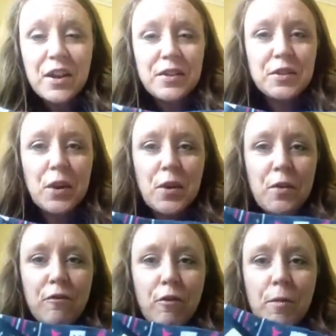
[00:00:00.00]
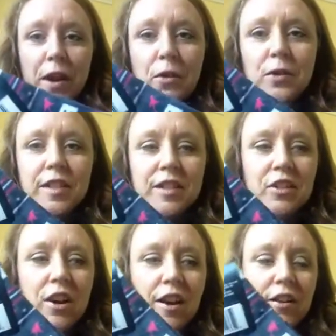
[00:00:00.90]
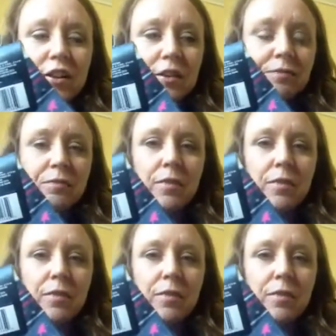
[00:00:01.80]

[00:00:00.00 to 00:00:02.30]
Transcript: So for my oldest daughter,